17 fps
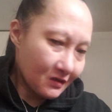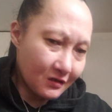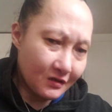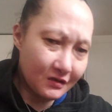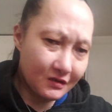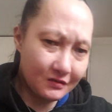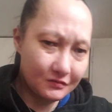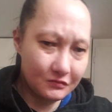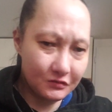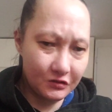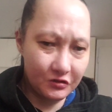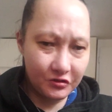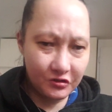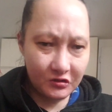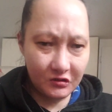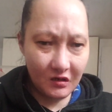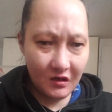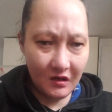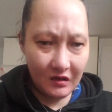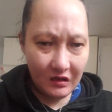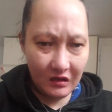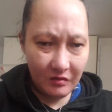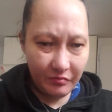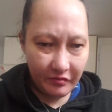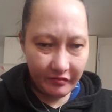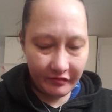Like, usually I
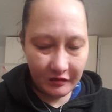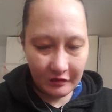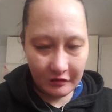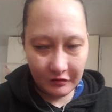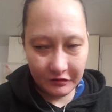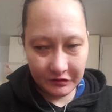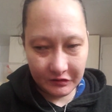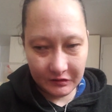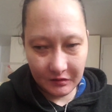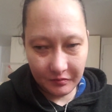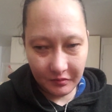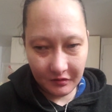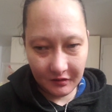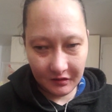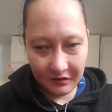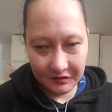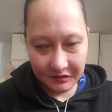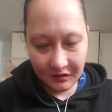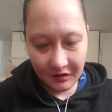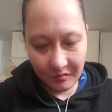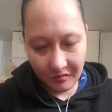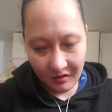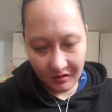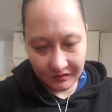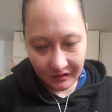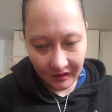eat before I go to sleep, but like I said, I'm
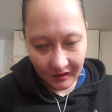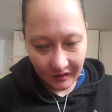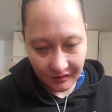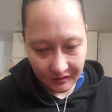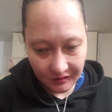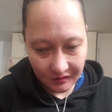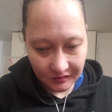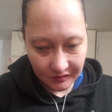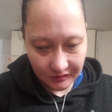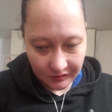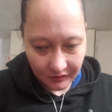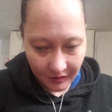not tired.